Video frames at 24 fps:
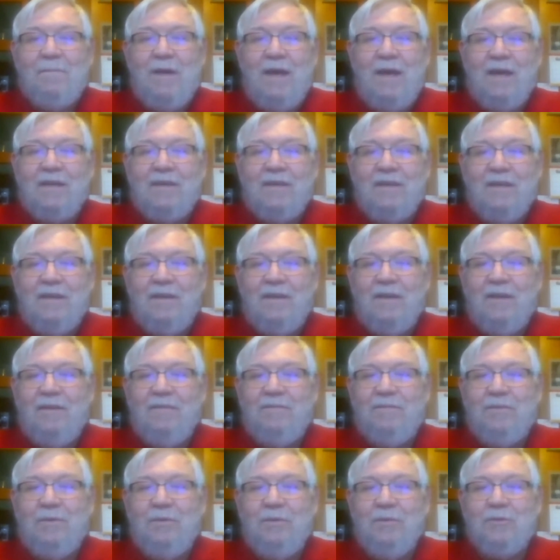
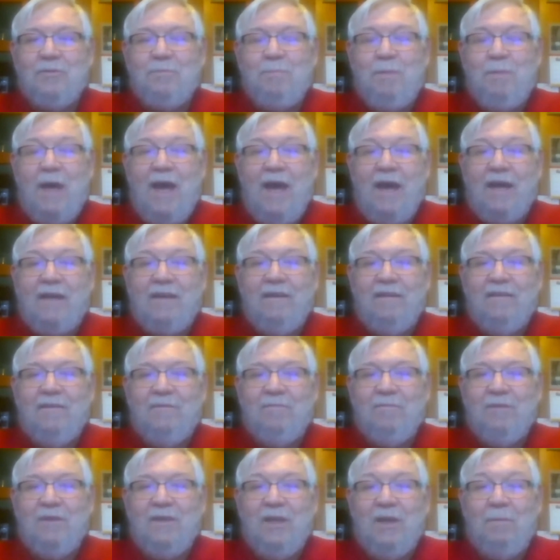a few years back, and
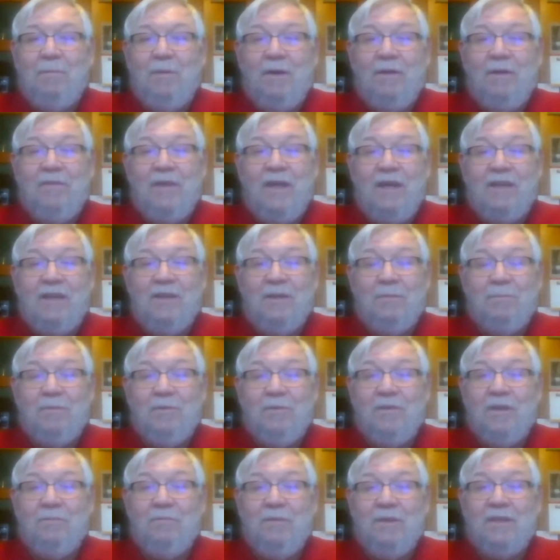if we get above that
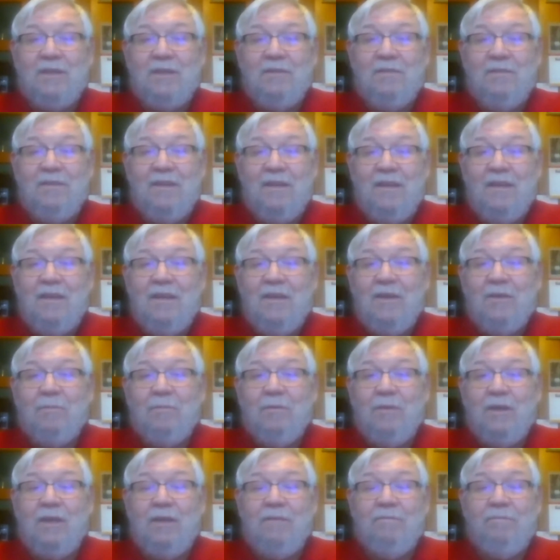number, then we can
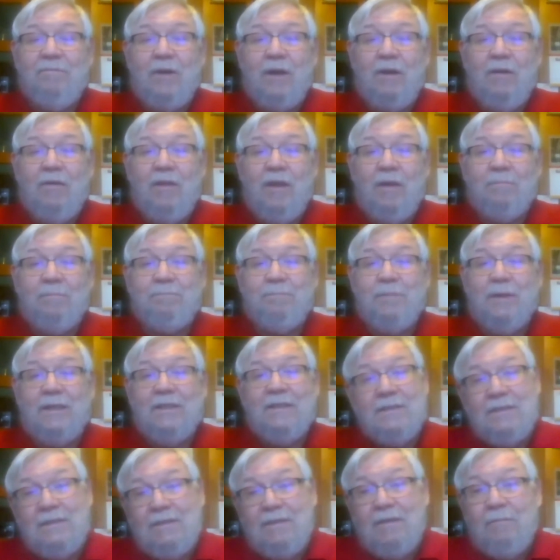really get fired up.
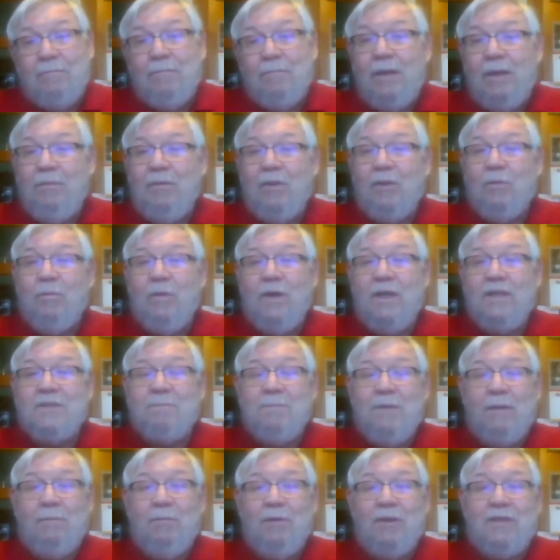But maybe the
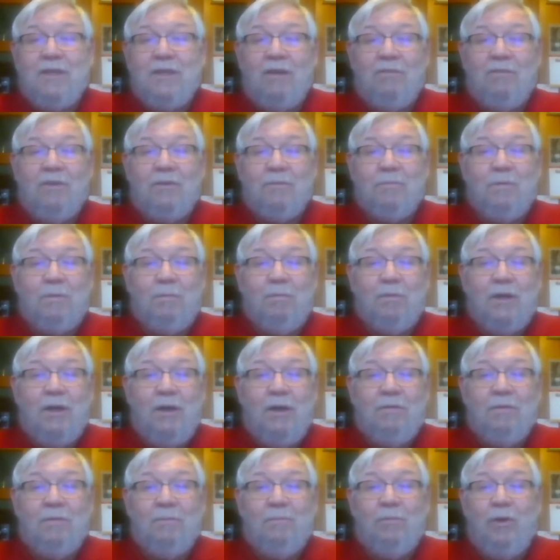wheat's maybe telling us where we're
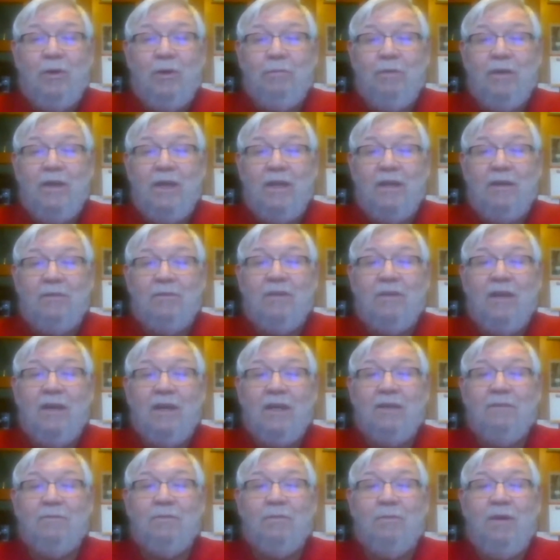going. Boy, we had a
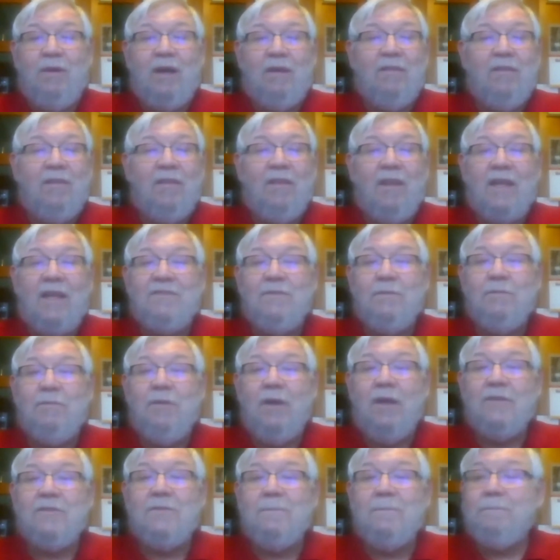heck of a rally the last few
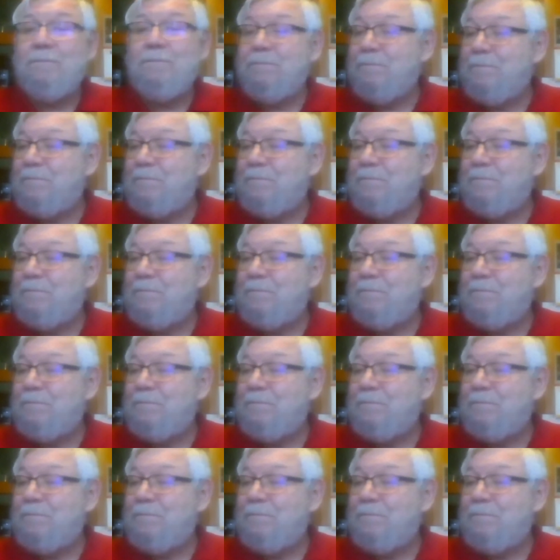days.